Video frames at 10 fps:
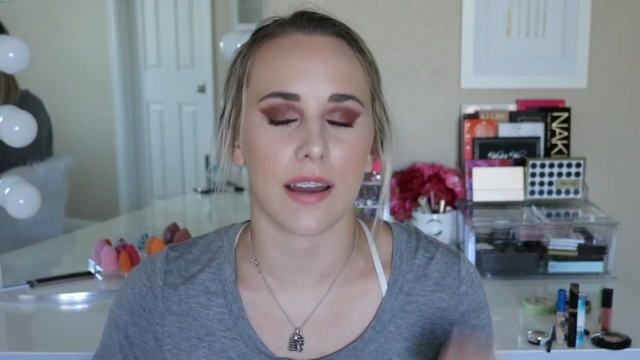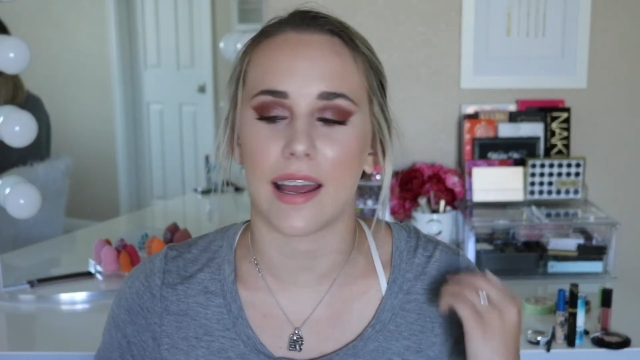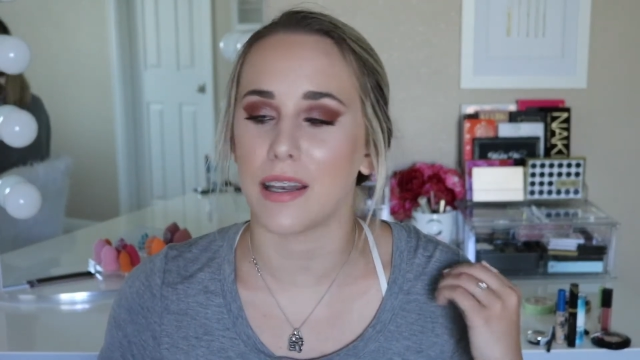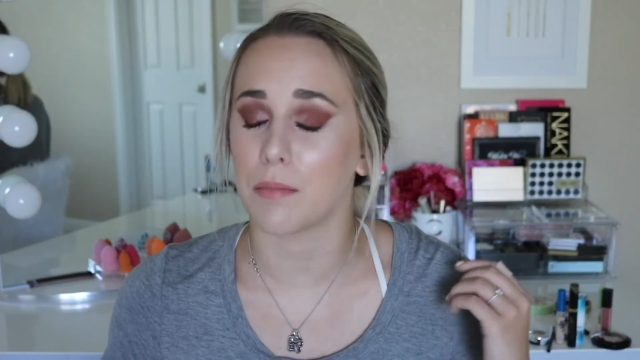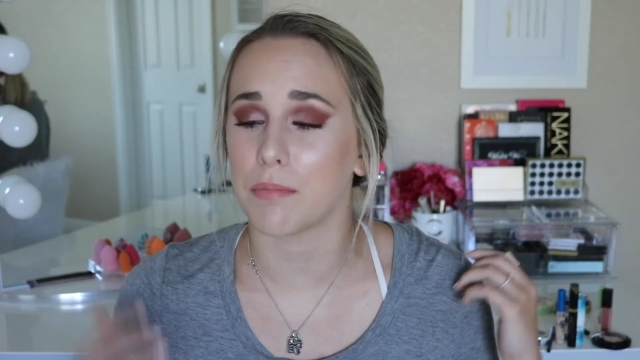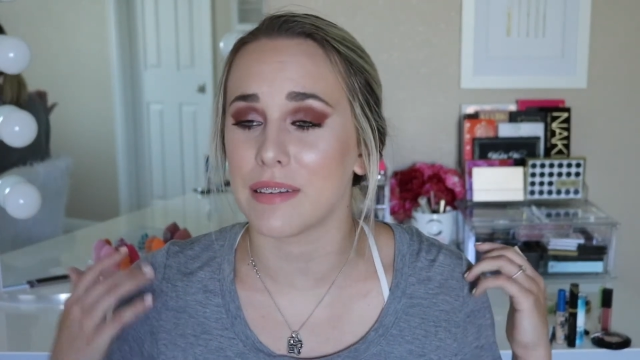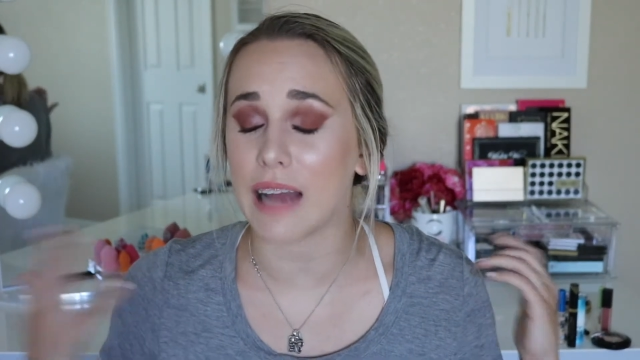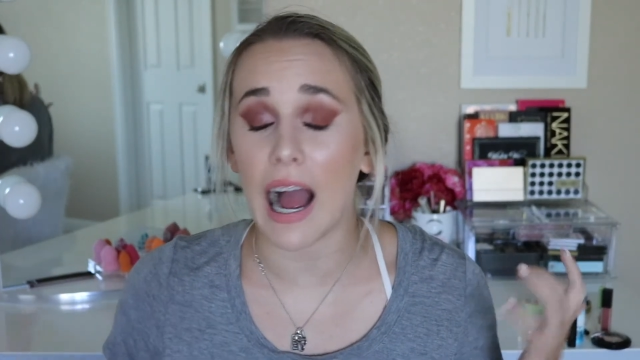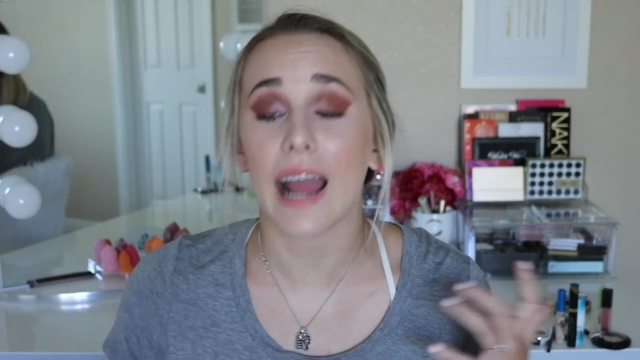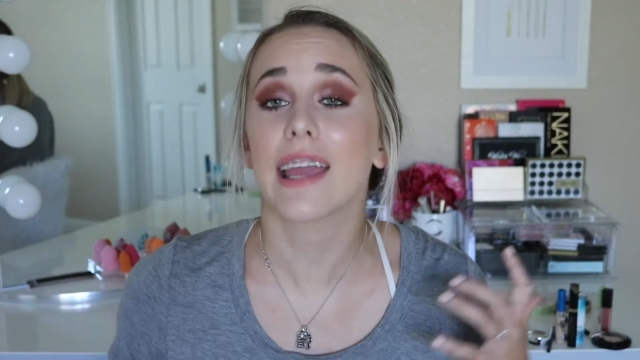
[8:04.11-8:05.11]
I end up
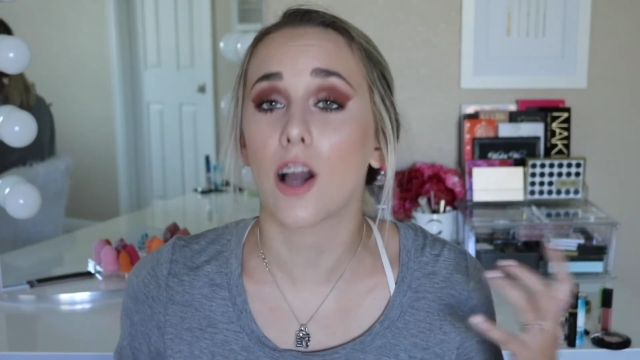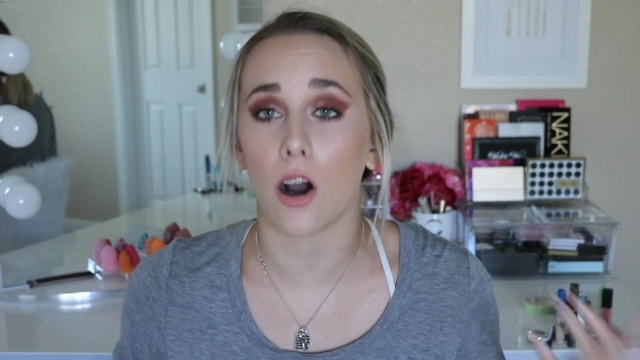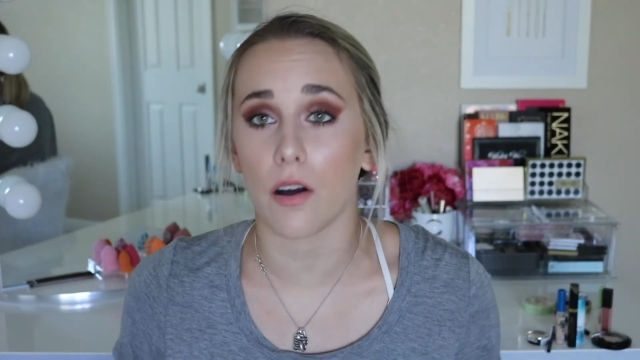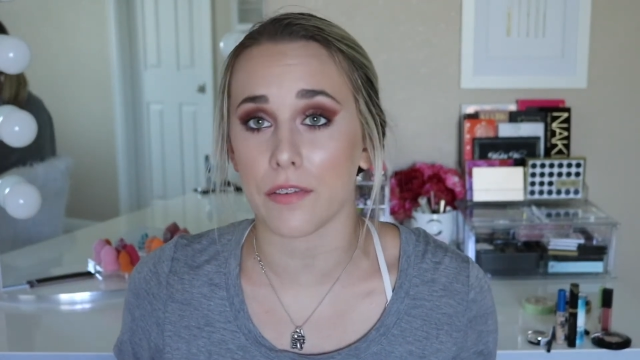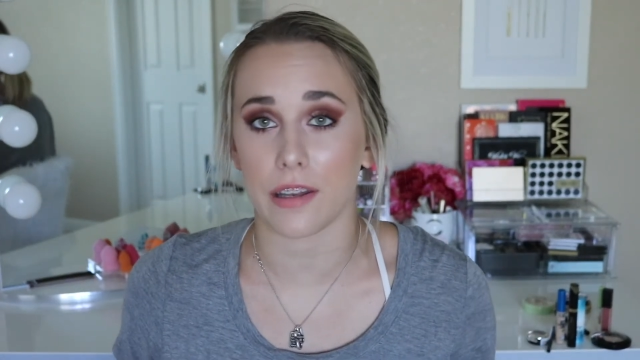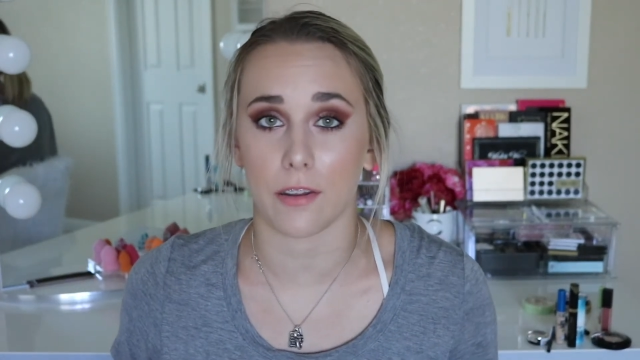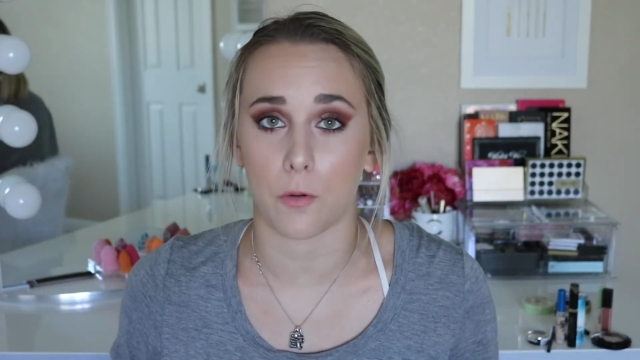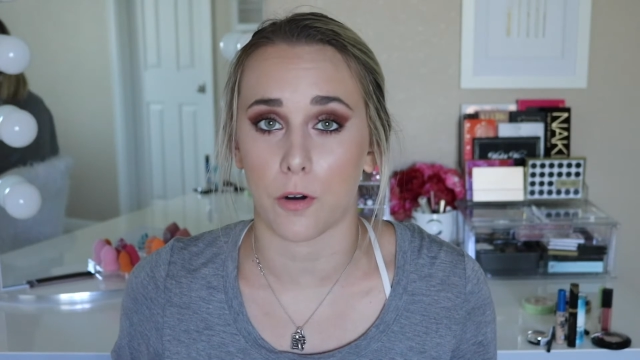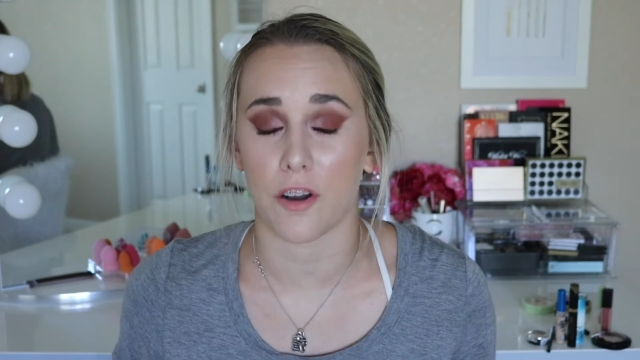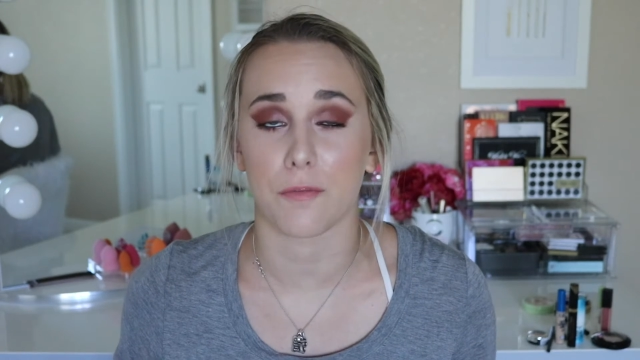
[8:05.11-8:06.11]
dying coughing in the
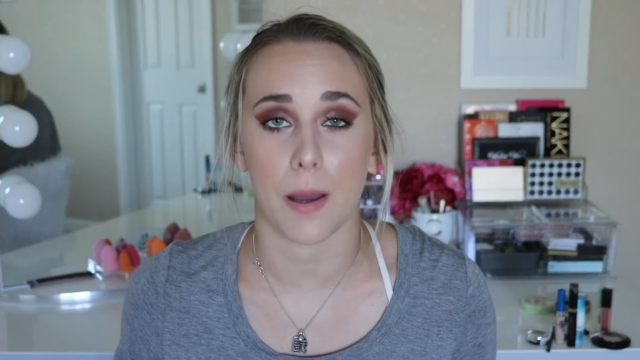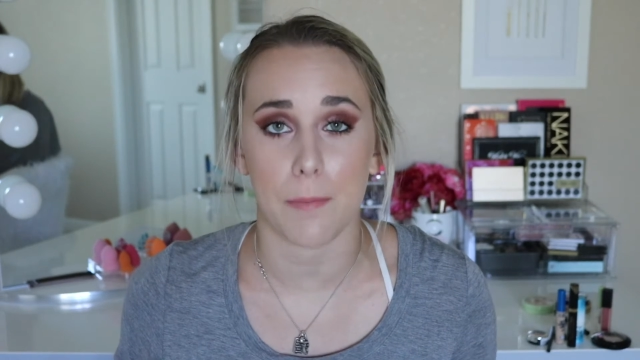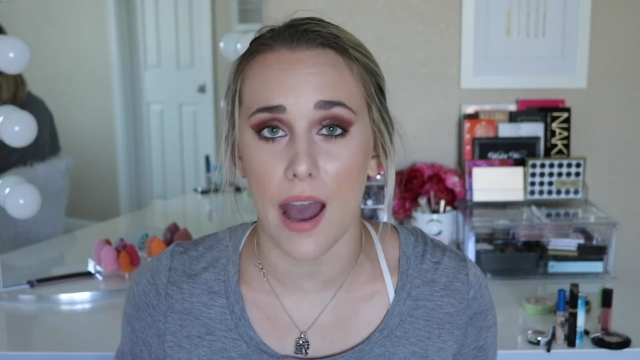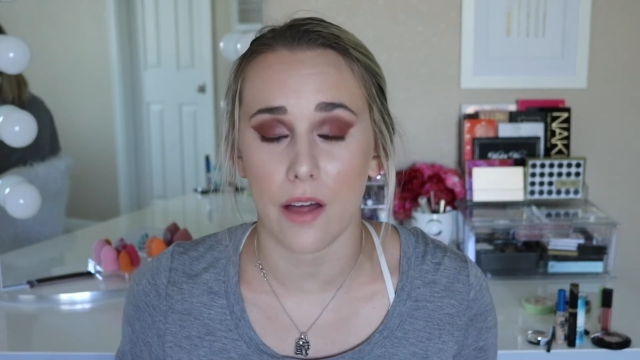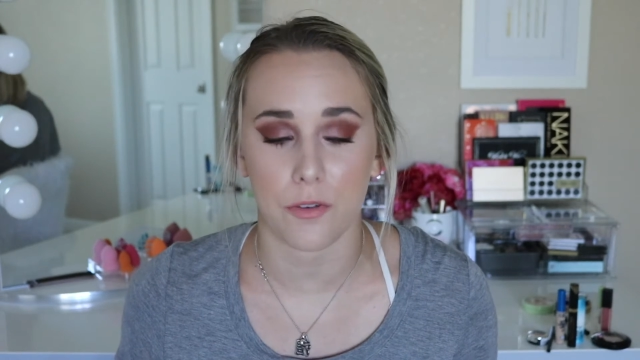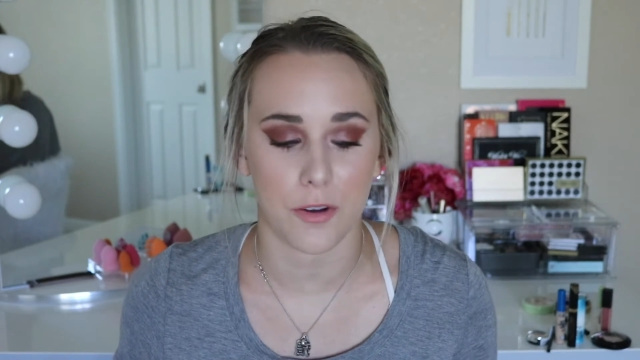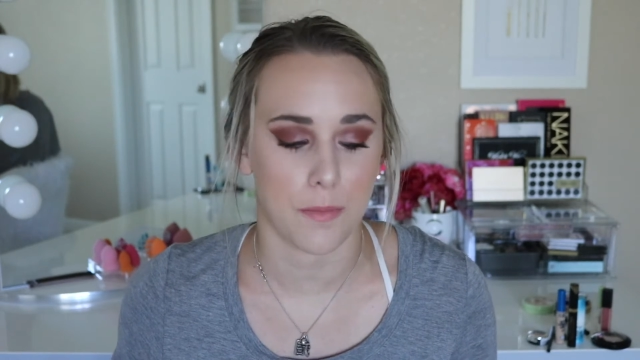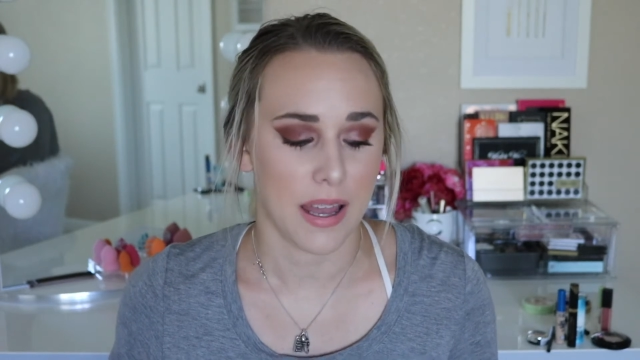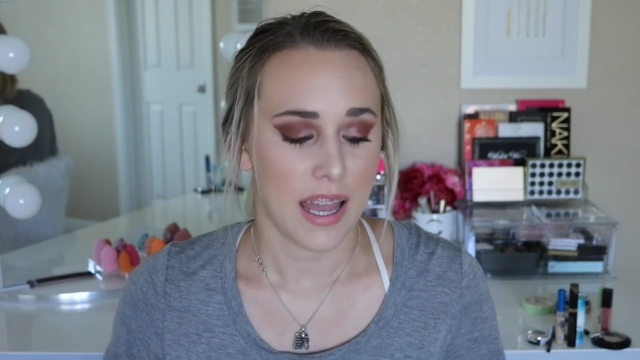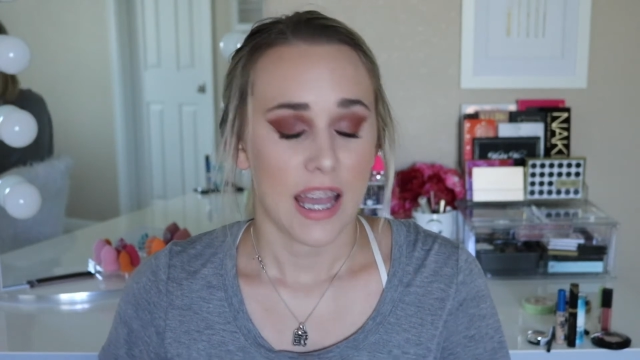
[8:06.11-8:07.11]
corner of my bathroom.